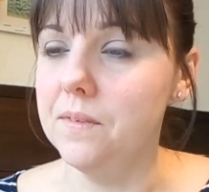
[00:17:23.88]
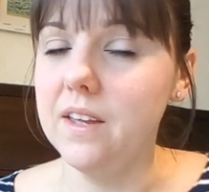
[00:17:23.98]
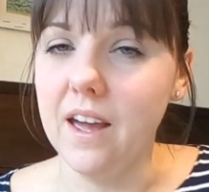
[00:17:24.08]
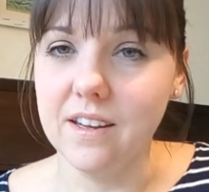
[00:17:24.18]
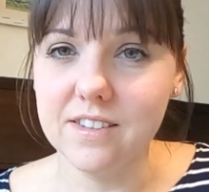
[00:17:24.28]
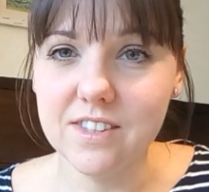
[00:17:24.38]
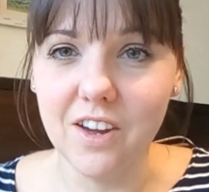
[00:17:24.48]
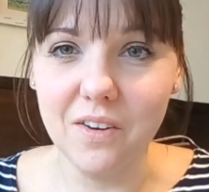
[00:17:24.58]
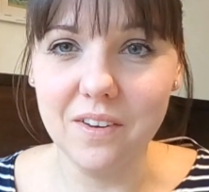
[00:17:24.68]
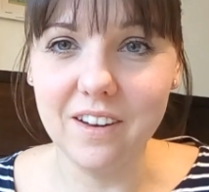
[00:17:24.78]
Yeah, so
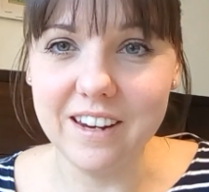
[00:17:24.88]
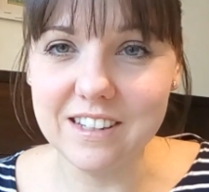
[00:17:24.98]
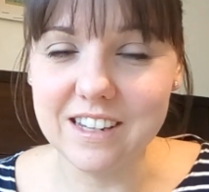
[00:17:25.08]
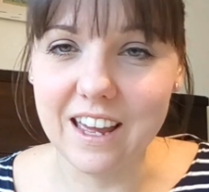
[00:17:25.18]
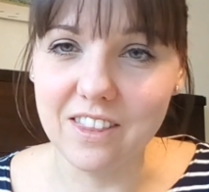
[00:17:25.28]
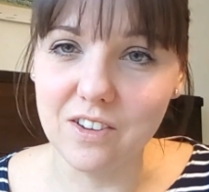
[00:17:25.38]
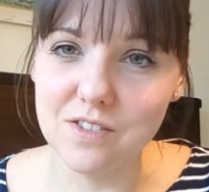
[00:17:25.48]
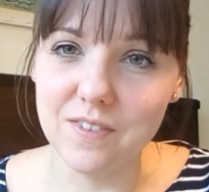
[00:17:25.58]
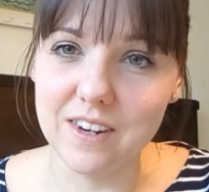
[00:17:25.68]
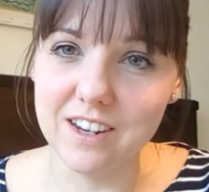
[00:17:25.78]
I need to get
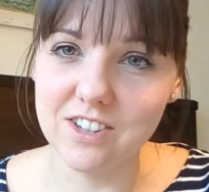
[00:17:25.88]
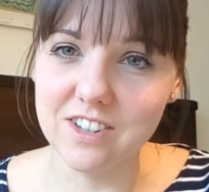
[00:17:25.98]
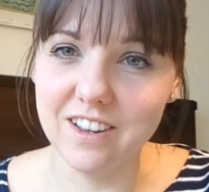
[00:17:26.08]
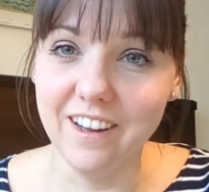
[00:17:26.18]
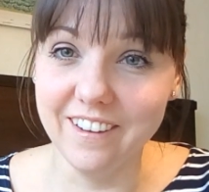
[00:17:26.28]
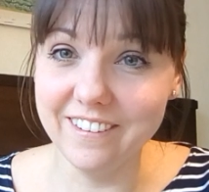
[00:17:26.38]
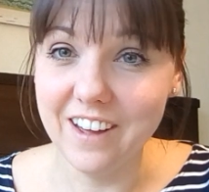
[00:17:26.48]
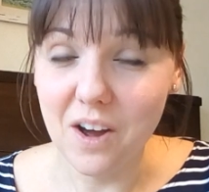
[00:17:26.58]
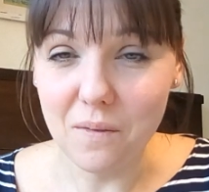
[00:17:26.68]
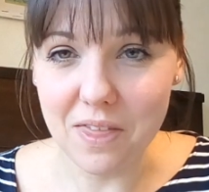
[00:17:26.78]
those finished.
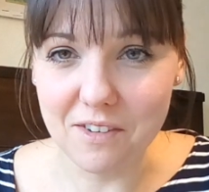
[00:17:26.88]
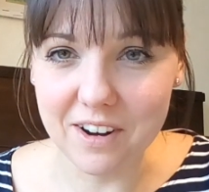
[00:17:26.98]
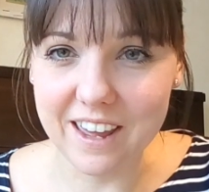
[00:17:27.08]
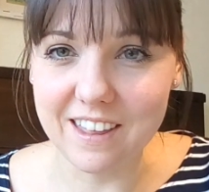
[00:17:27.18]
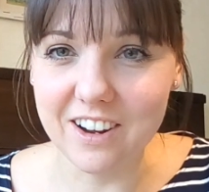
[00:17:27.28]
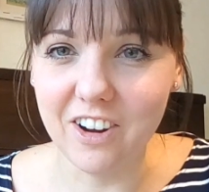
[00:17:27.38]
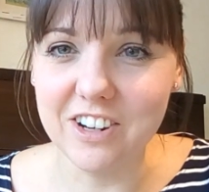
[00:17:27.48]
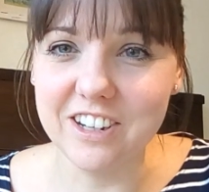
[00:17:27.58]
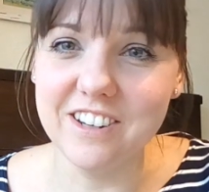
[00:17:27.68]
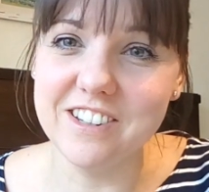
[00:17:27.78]
Whether I'll get that
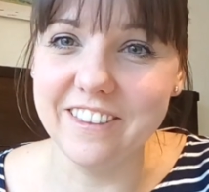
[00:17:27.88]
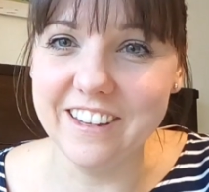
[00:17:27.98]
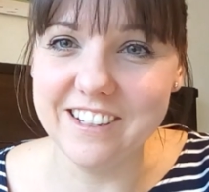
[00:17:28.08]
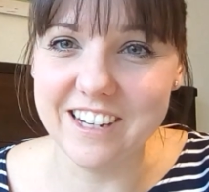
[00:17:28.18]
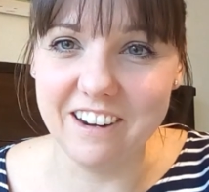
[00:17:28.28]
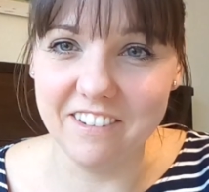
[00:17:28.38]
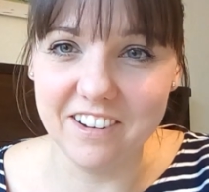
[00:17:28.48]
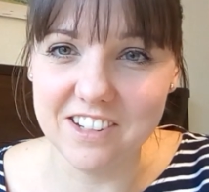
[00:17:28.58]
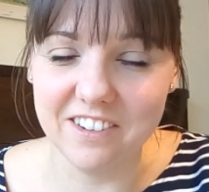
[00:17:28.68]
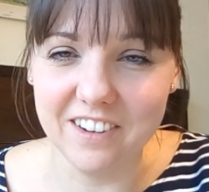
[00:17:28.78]
cardigan done this year,
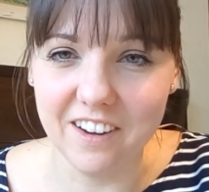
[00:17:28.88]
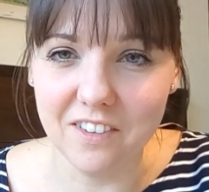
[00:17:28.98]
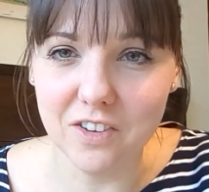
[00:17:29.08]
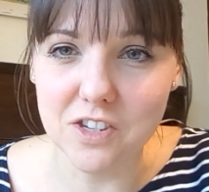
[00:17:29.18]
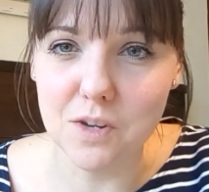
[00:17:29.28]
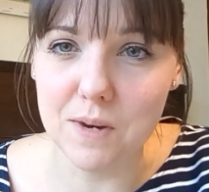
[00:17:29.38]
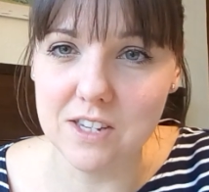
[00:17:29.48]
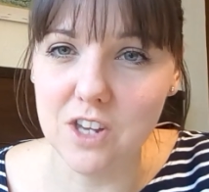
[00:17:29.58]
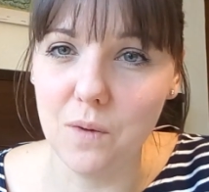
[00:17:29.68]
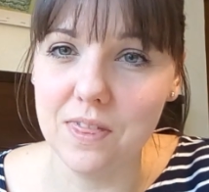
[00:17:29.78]
I don't know. I've got so many
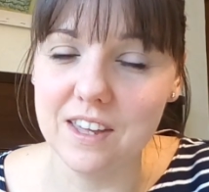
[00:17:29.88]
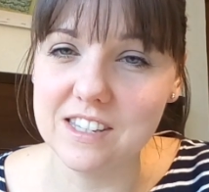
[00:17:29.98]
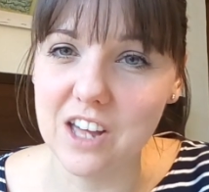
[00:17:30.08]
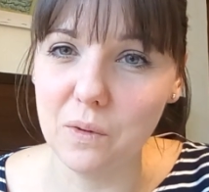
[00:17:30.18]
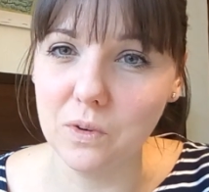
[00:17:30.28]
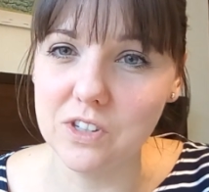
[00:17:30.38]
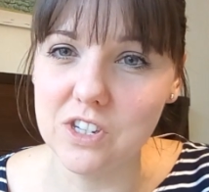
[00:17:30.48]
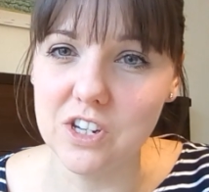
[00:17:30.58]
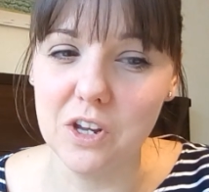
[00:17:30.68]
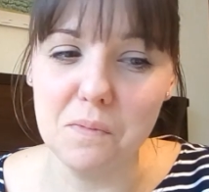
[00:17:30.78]
sewing things that I want
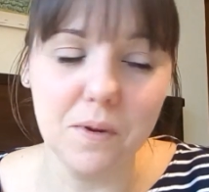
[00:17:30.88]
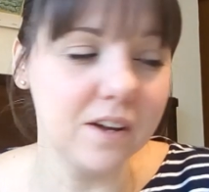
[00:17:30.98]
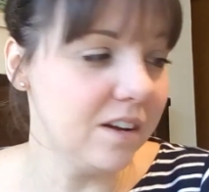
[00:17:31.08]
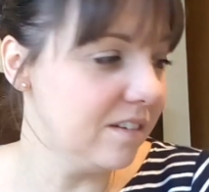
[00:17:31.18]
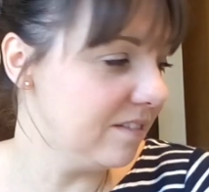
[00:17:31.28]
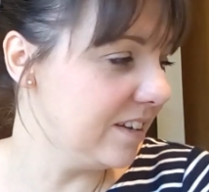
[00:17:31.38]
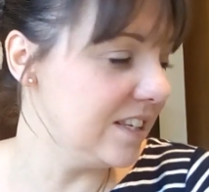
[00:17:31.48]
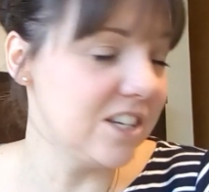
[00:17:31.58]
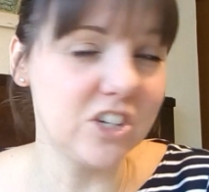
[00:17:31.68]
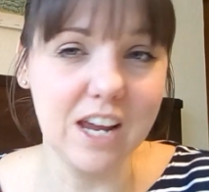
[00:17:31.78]
to do, but
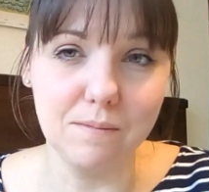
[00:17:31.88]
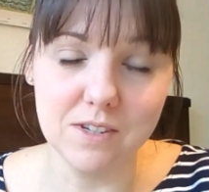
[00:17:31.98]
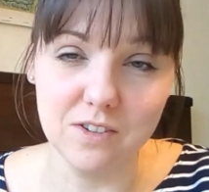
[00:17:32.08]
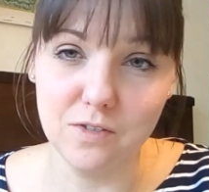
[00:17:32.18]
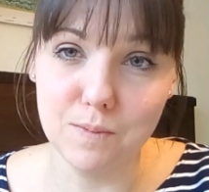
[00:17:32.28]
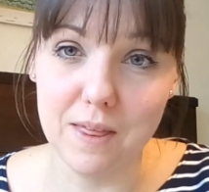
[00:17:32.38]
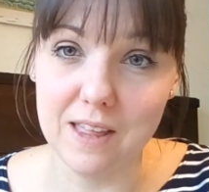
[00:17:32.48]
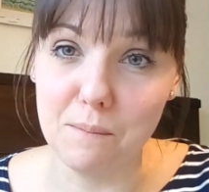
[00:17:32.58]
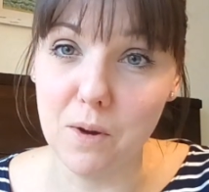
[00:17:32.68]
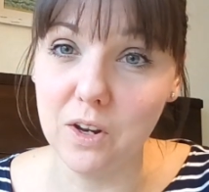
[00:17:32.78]
it's a shame to have spent
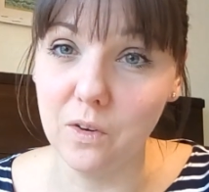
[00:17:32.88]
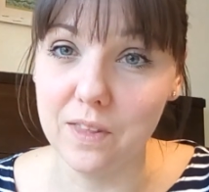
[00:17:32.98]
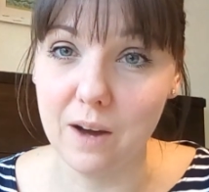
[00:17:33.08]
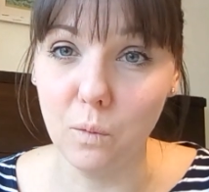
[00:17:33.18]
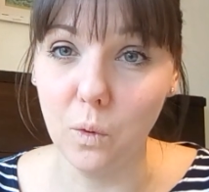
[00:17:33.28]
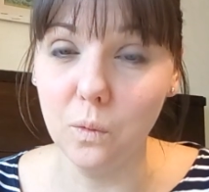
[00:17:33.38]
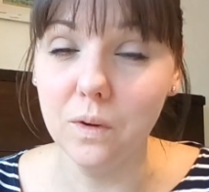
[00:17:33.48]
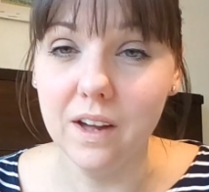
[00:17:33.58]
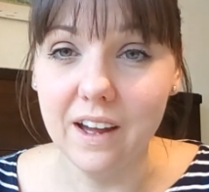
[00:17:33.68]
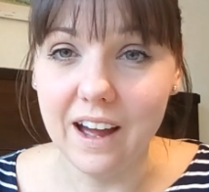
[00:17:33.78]
that money on that
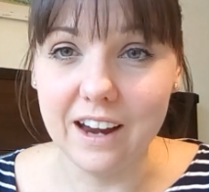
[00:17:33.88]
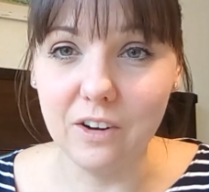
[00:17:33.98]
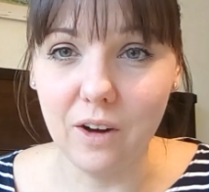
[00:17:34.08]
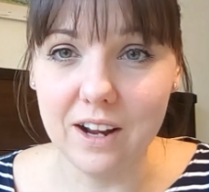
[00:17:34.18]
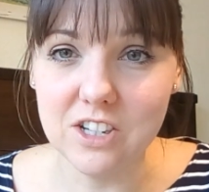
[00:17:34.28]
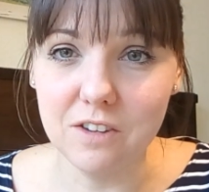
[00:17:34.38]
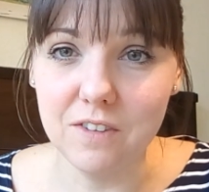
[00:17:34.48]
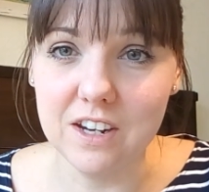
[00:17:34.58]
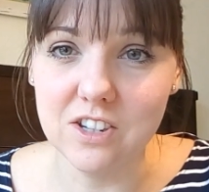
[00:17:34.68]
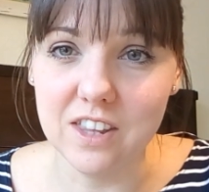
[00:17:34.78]
wool and not actually
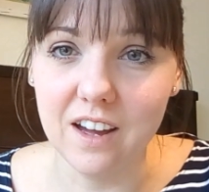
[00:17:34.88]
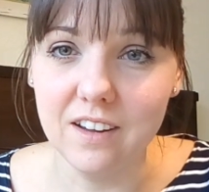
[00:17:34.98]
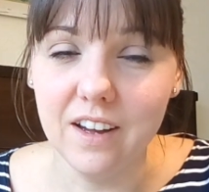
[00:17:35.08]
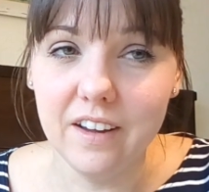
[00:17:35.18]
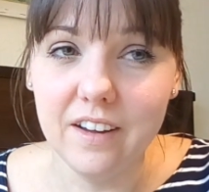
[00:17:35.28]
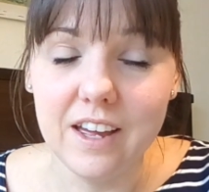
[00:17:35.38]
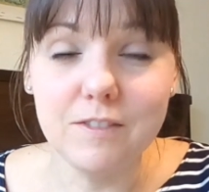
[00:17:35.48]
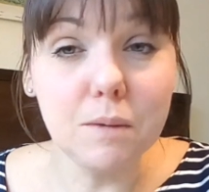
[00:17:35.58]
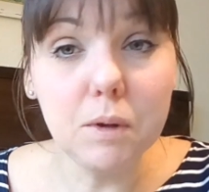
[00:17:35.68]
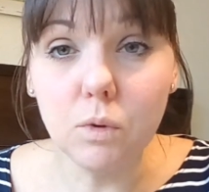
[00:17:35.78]
finished that.
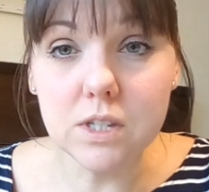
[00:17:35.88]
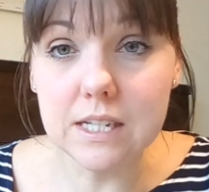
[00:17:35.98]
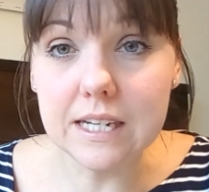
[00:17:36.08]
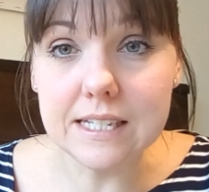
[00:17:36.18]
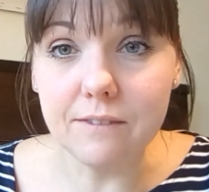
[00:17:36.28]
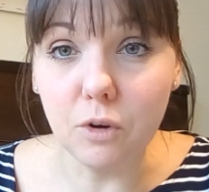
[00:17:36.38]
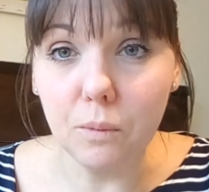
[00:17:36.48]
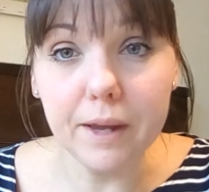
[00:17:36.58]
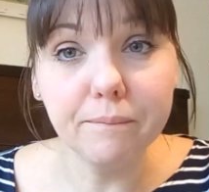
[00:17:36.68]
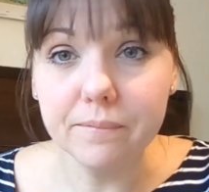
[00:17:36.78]
If somebody wants to knit it
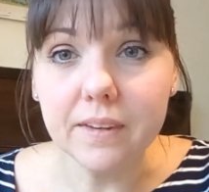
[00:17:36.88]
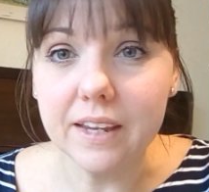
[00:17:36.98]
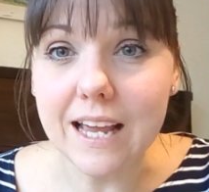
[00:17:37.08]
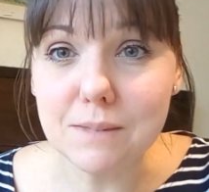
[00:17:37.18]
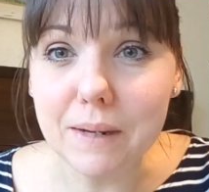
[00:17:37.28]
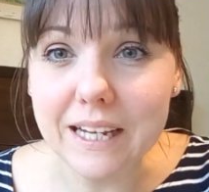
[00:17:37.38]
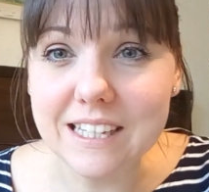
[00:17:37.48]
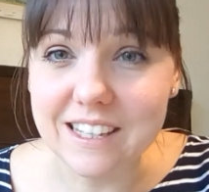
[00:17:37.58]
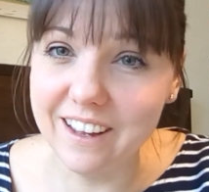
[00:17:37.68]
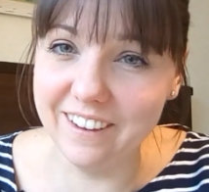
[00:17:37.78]
for me, yes please.